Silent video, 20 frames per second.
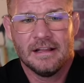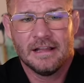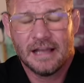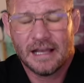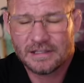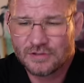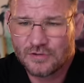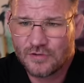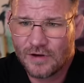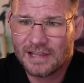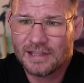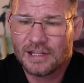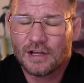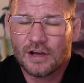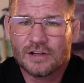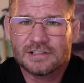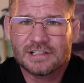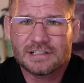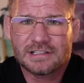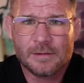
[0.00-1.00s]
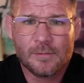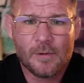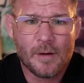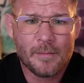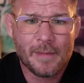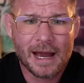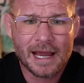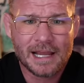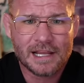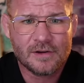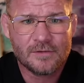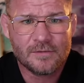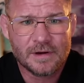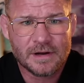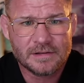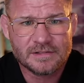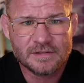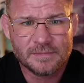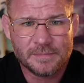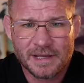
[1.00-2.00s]
as grandiose as I want my career
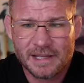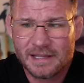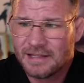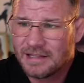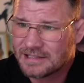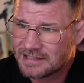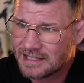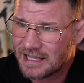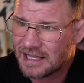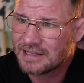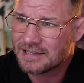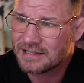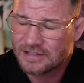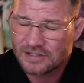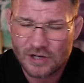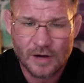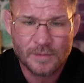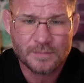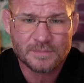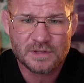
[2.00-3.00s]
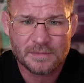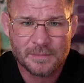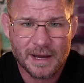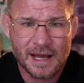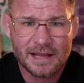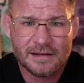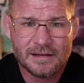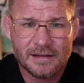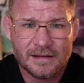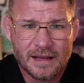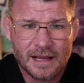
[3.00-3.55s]
to be, it's like Tom's the man.